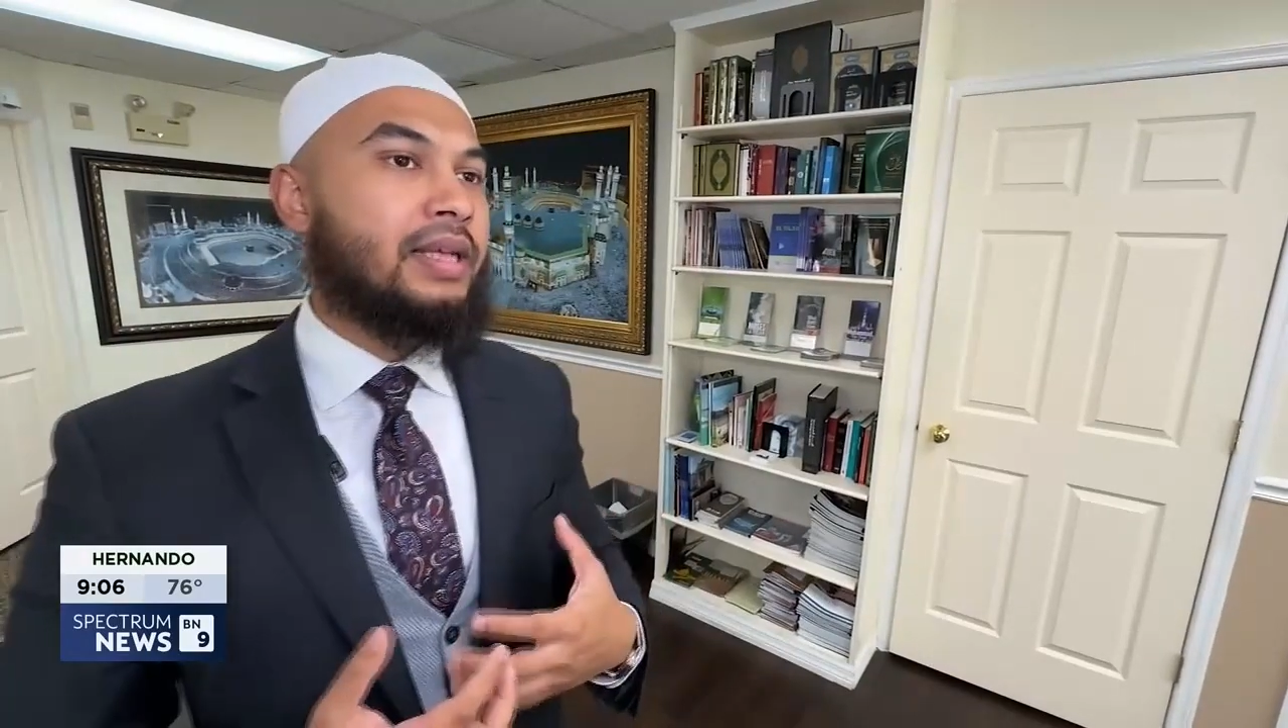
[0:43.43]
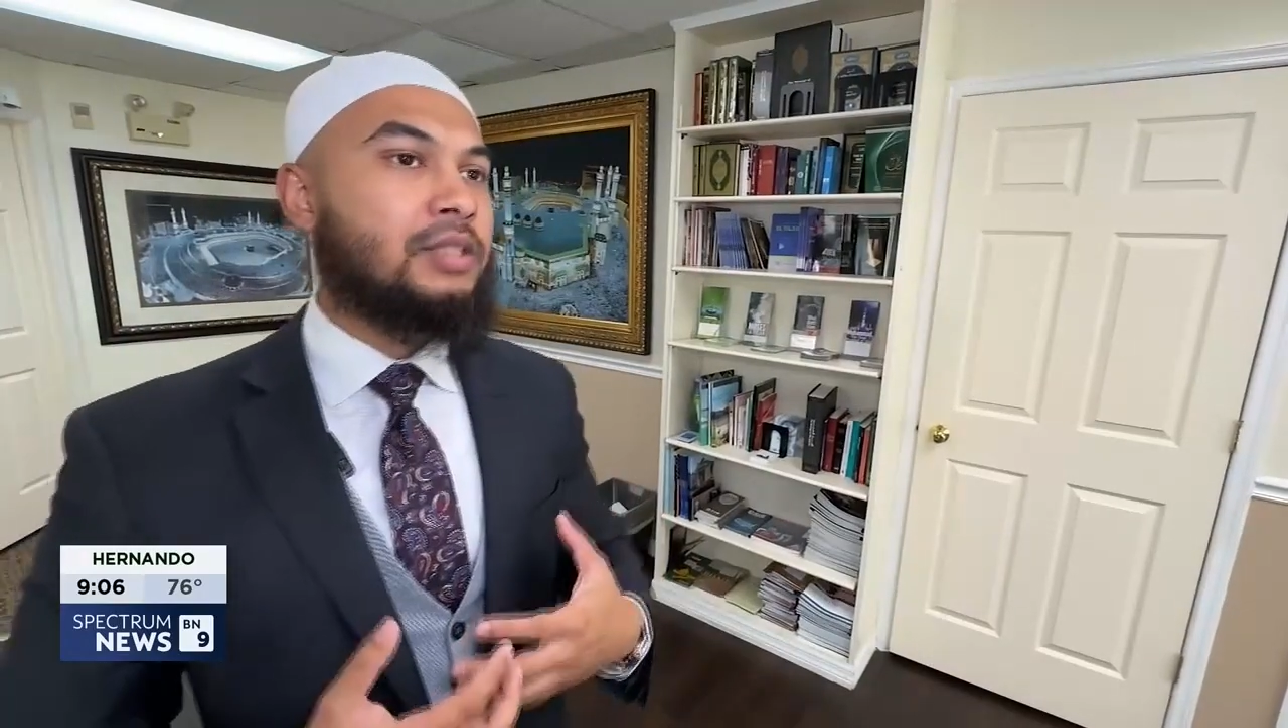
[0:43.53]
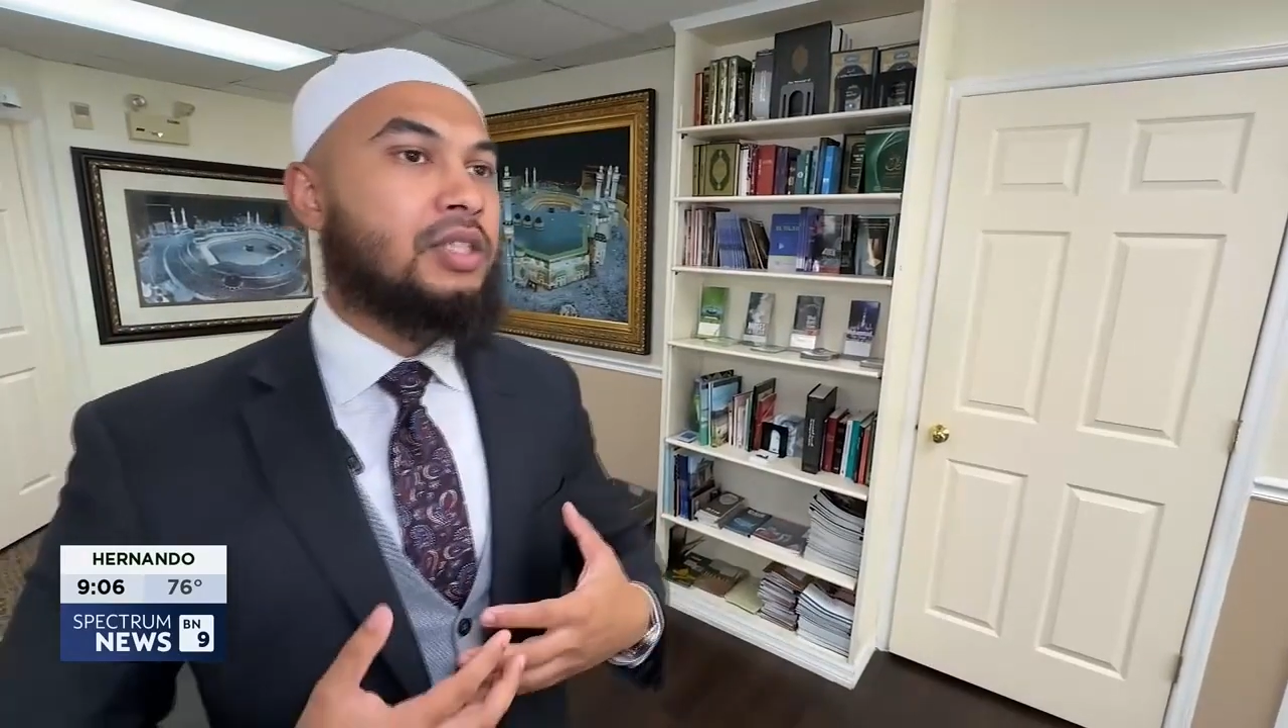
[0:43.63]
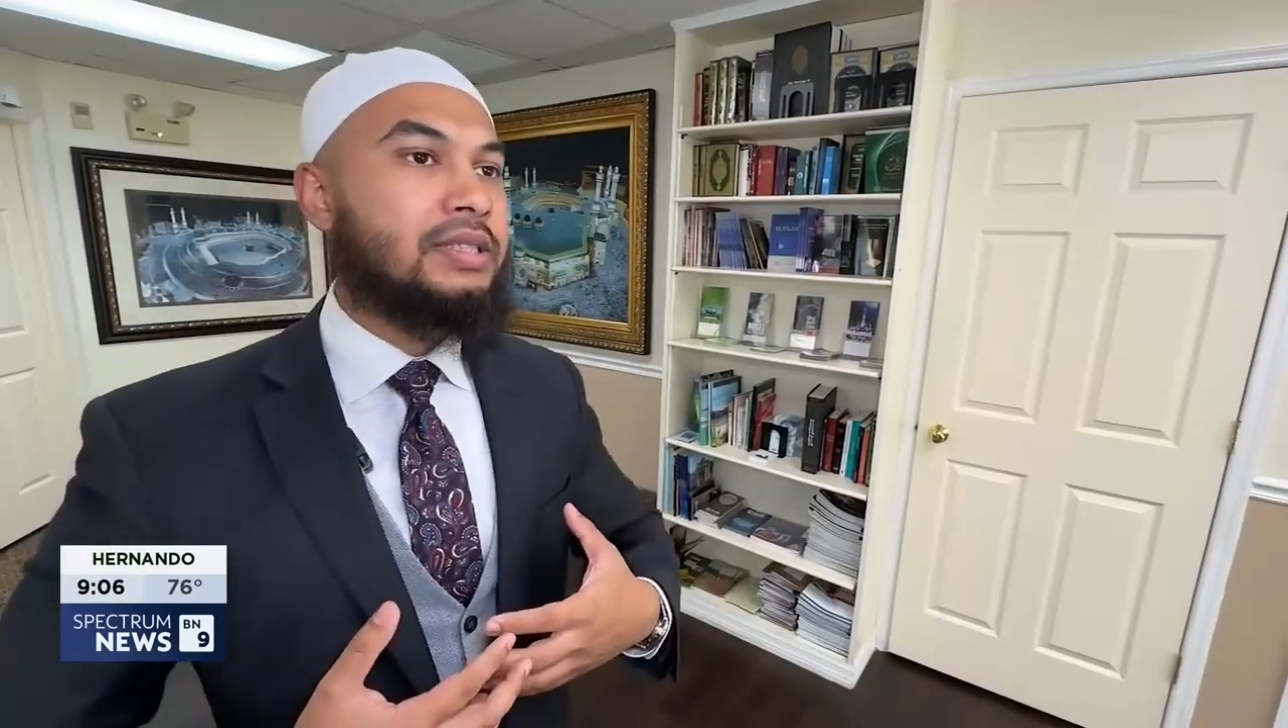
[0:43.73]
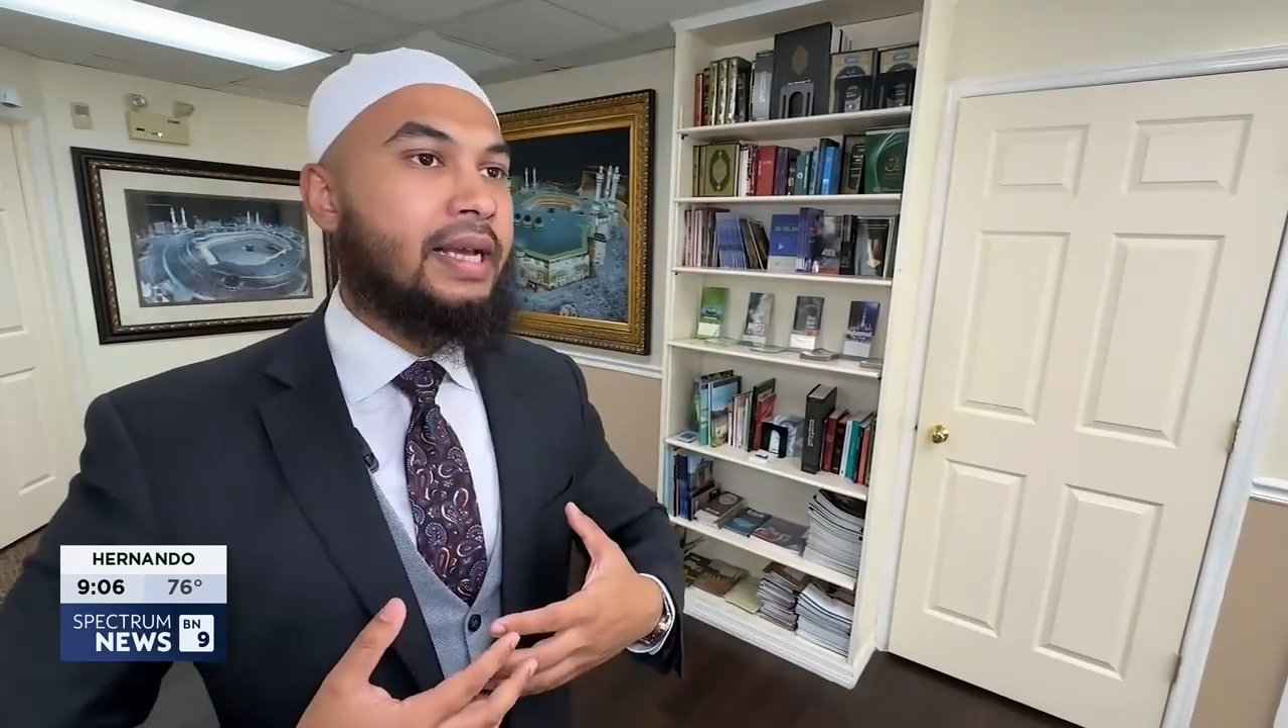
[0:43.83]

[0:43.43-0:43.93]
that just